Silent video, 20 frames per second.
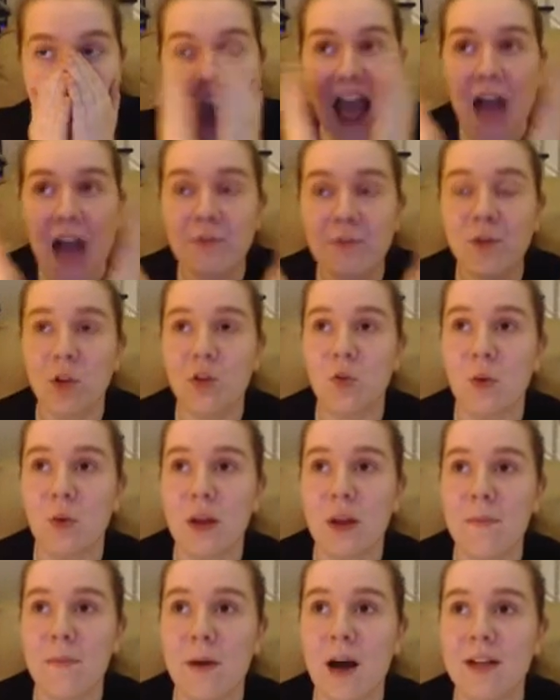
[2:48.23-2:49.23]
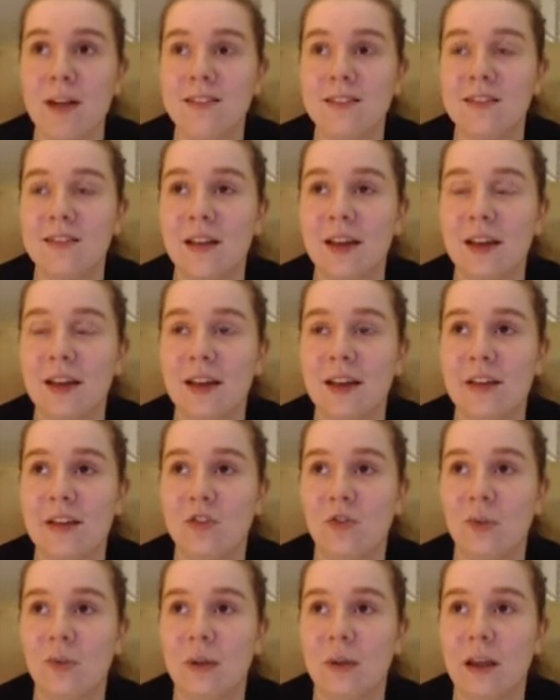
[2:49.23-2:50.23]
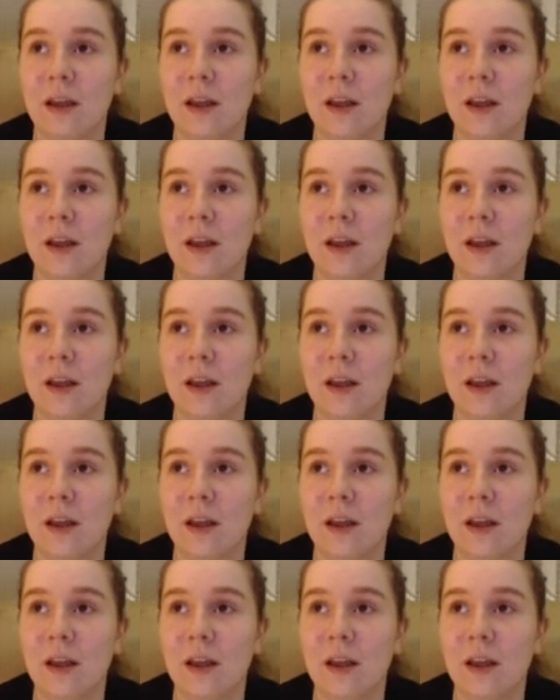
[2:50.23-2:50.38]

after three months an injury.